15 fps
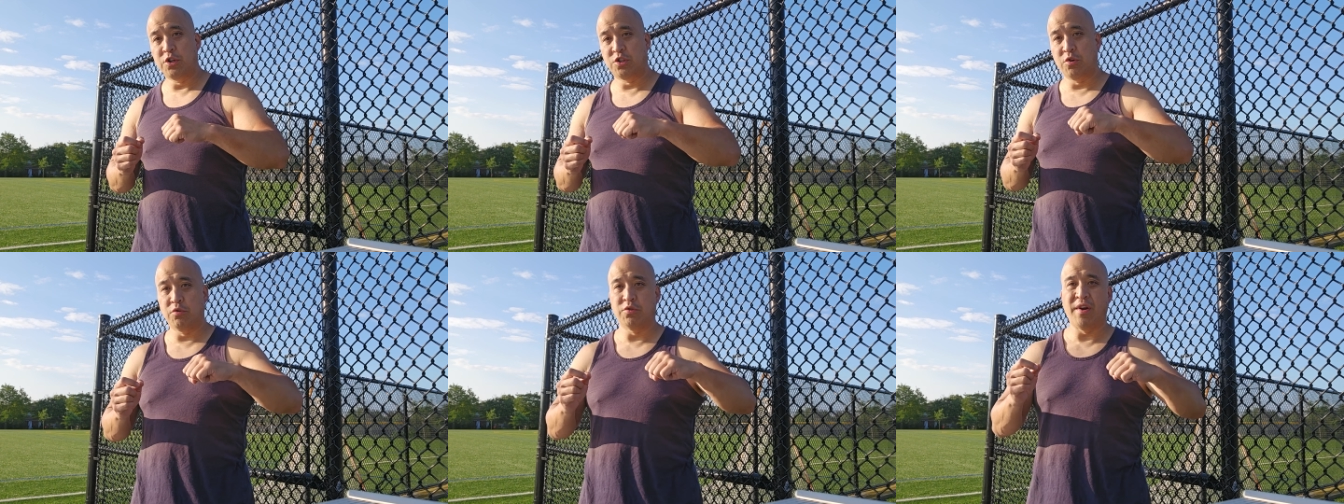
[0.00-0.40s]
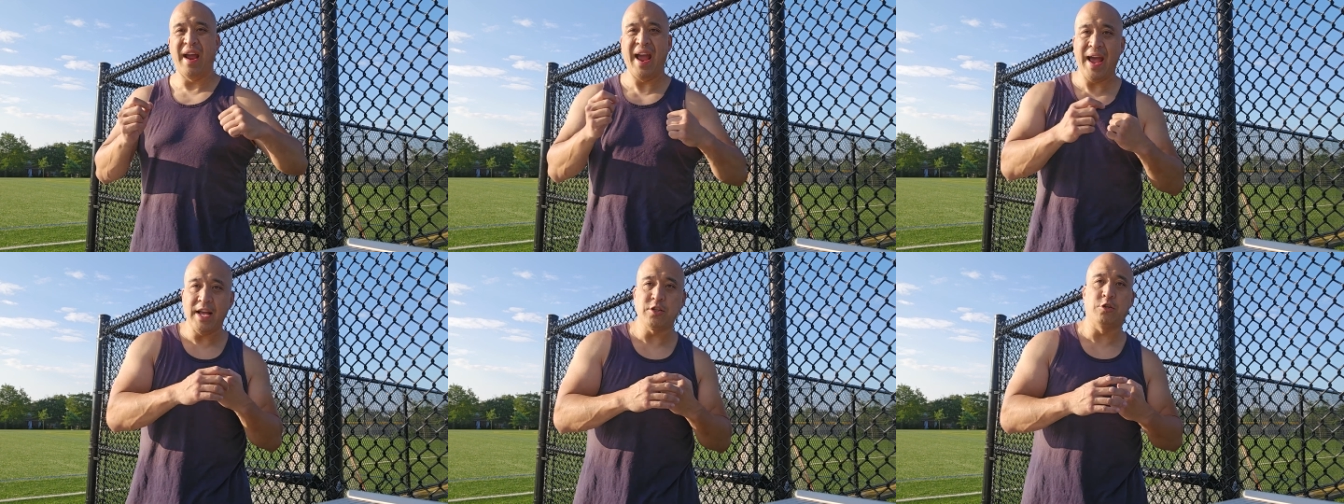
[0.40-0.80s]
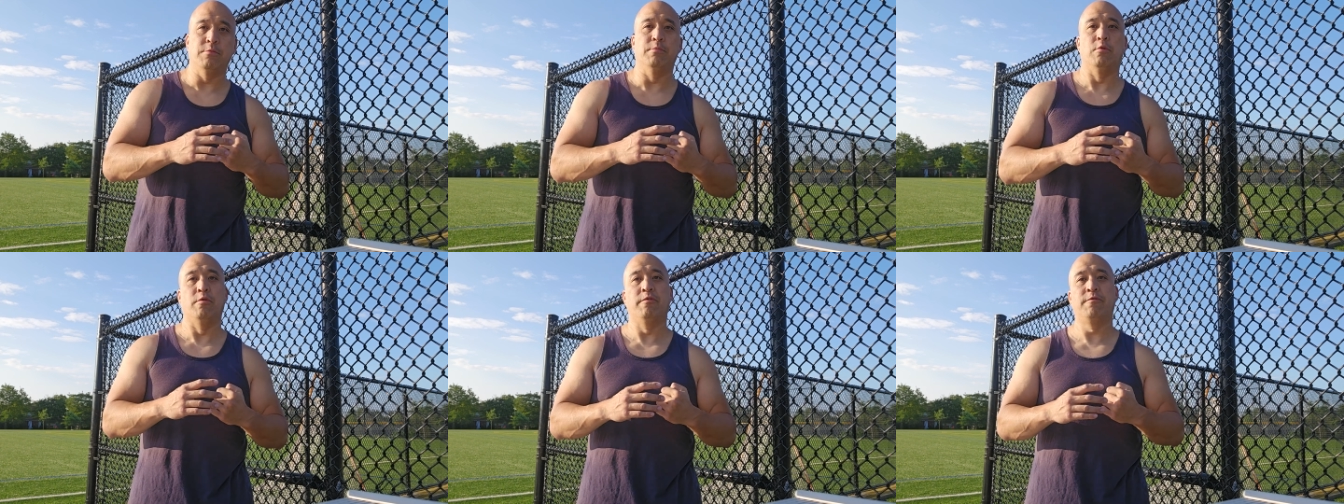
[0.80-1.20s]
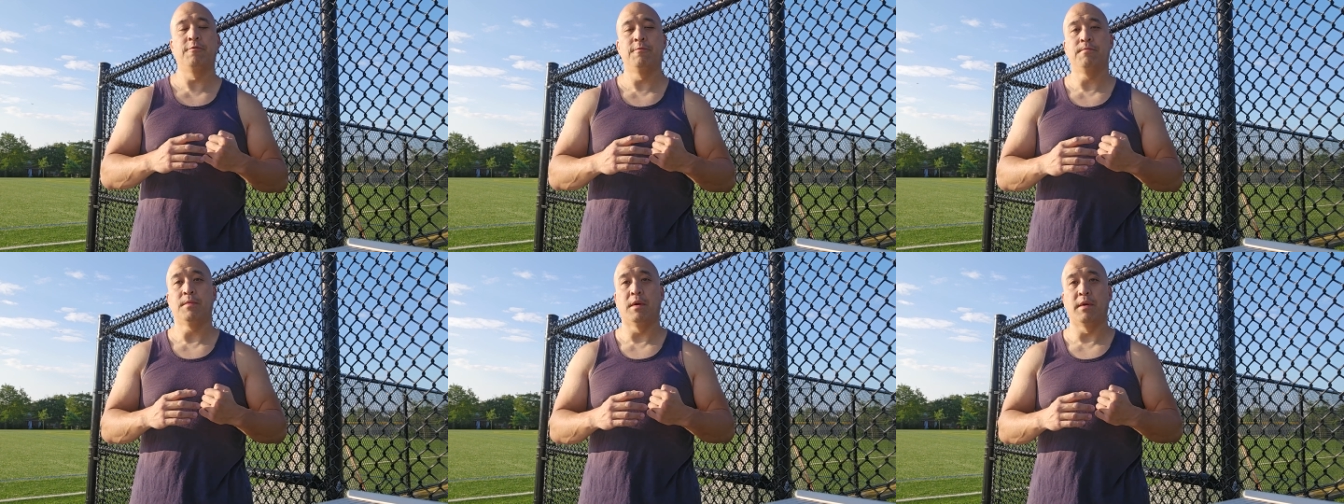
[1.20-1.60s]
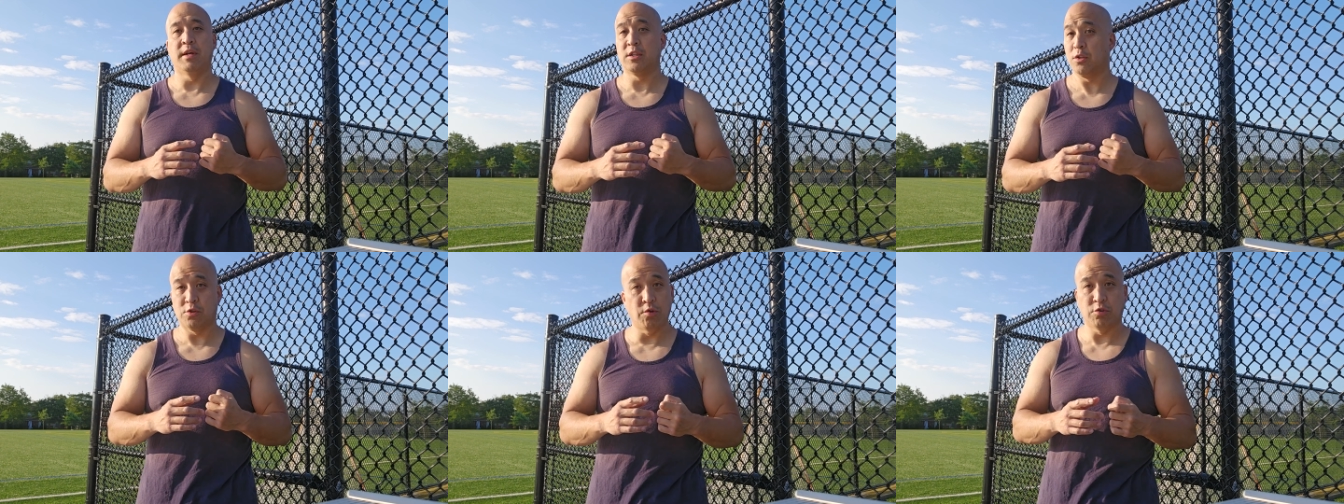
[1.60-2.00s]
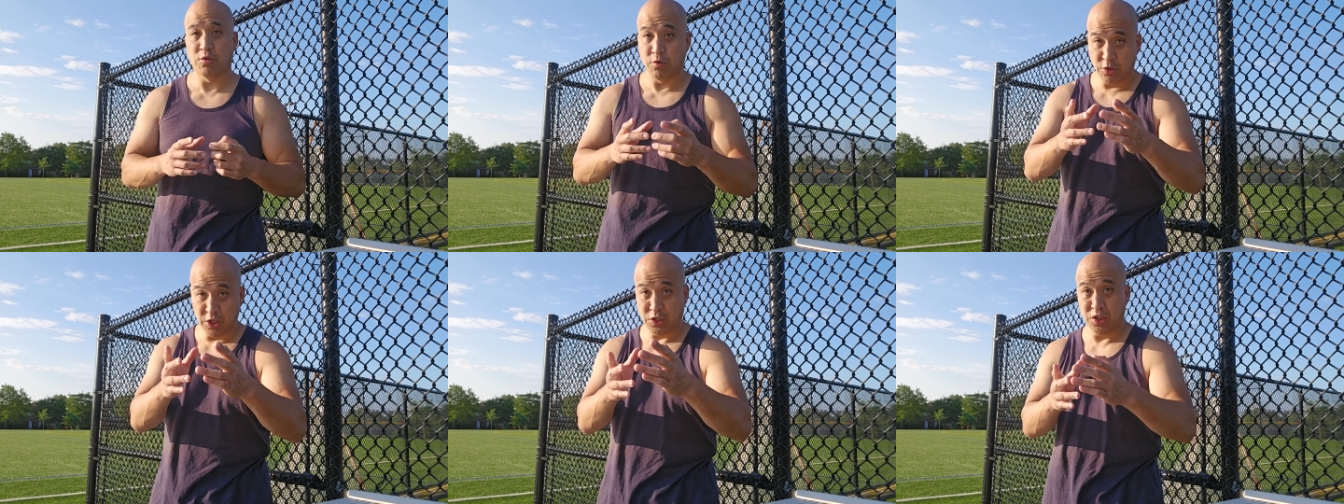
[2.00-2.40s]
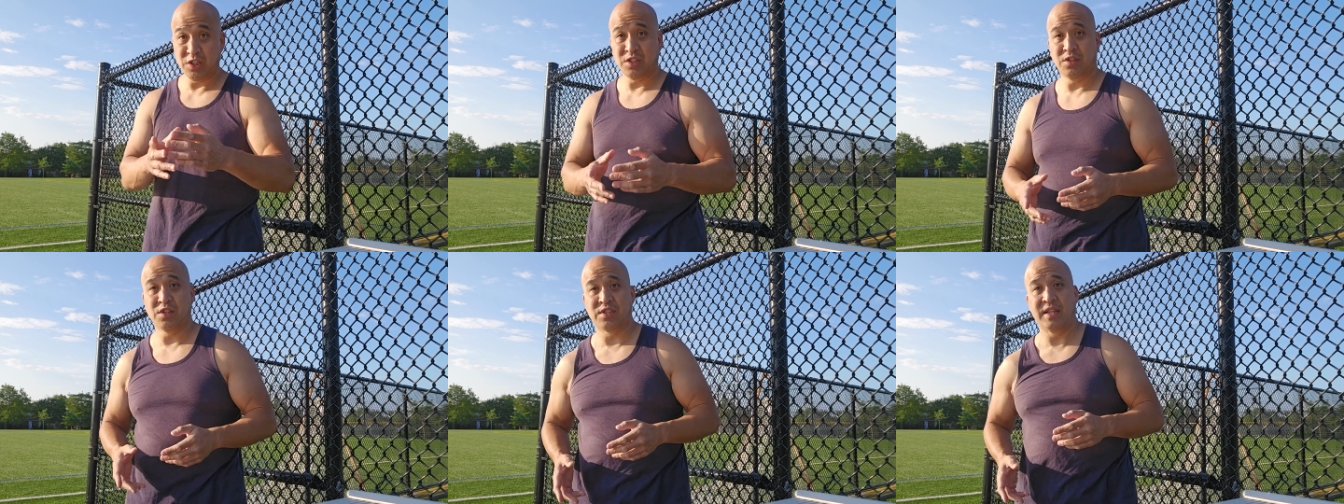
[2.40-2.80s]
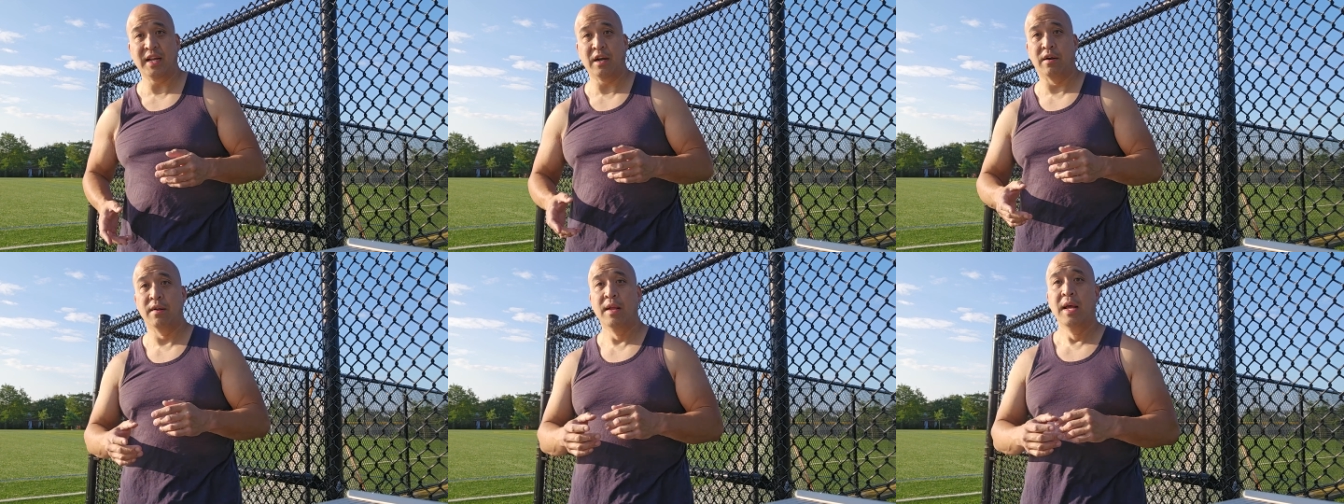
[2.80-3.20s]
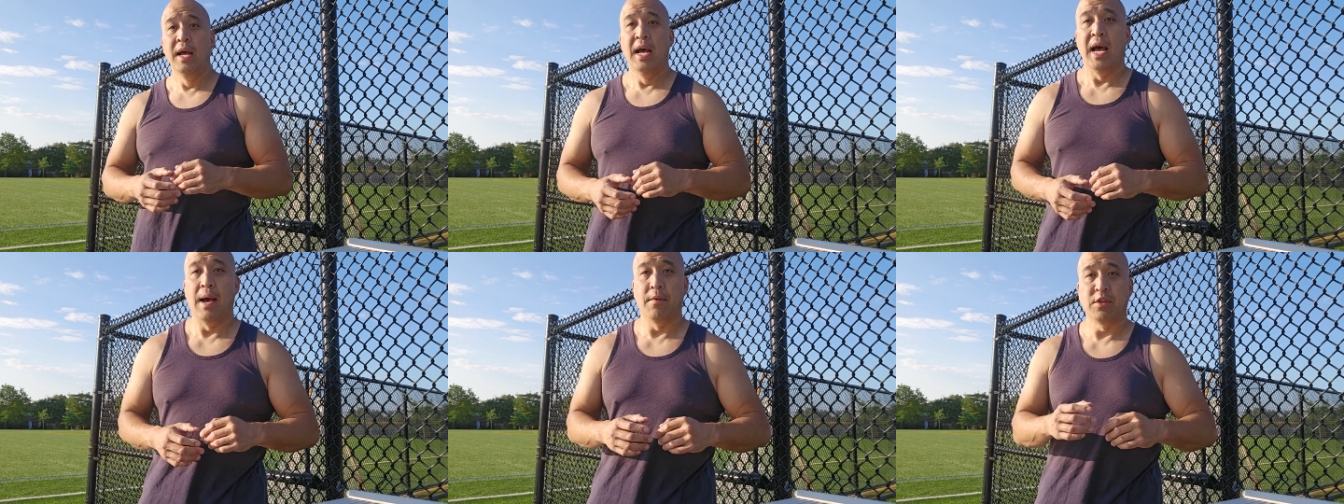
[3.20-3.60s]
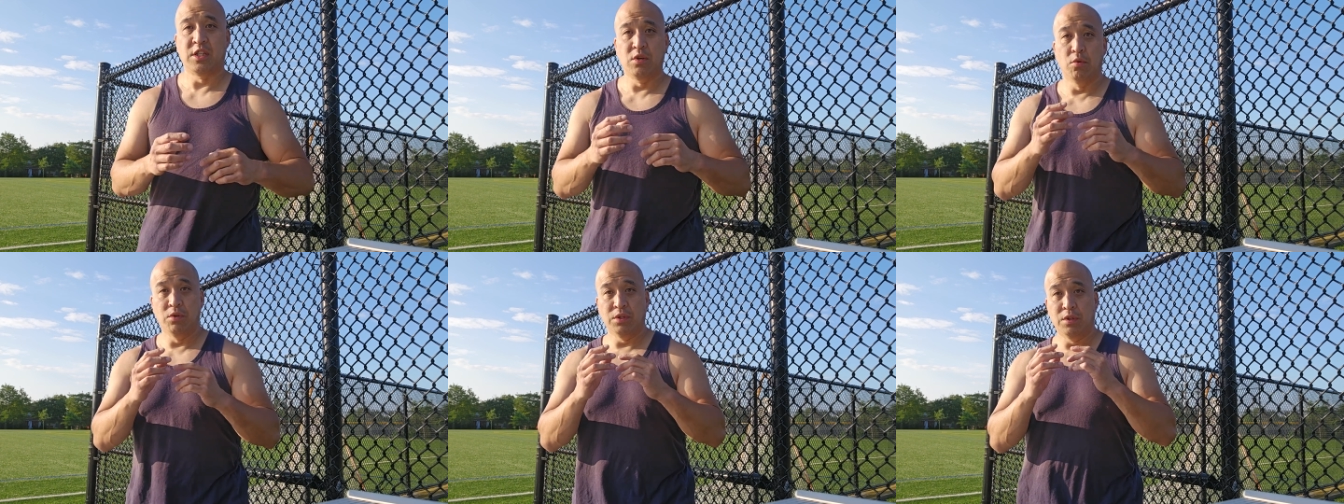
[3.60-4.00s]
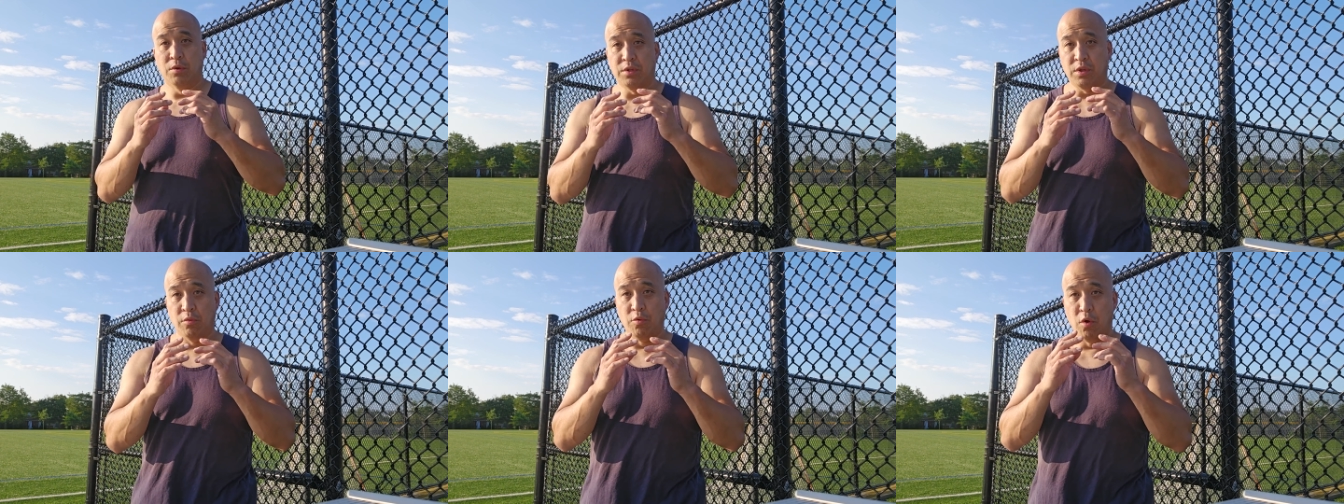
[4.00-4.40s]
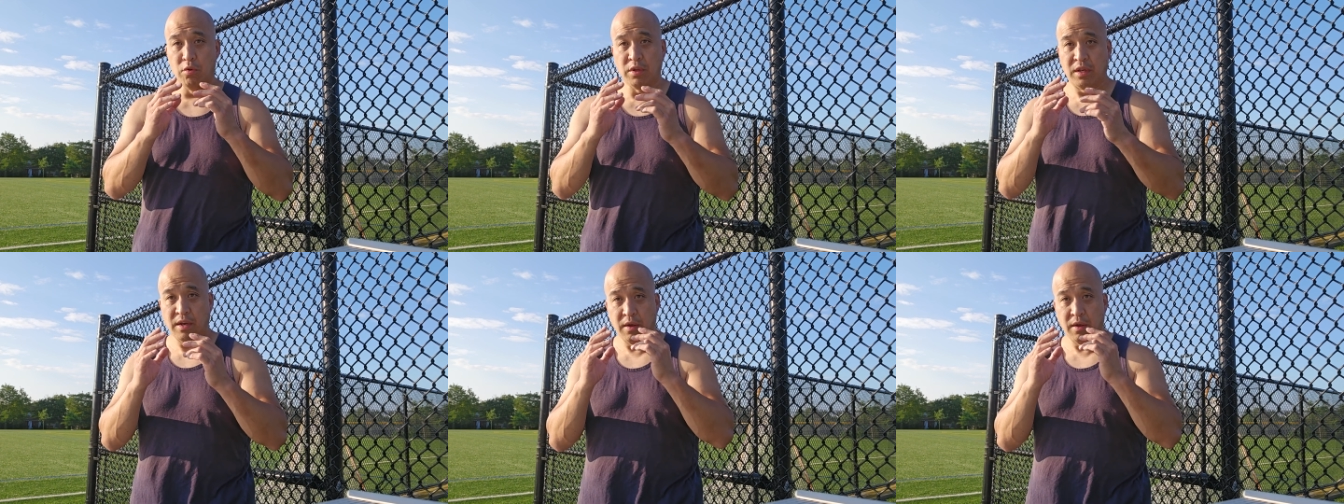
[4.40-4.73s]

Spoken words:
shoulder as you move. All right, so just there, I was doing the rolling.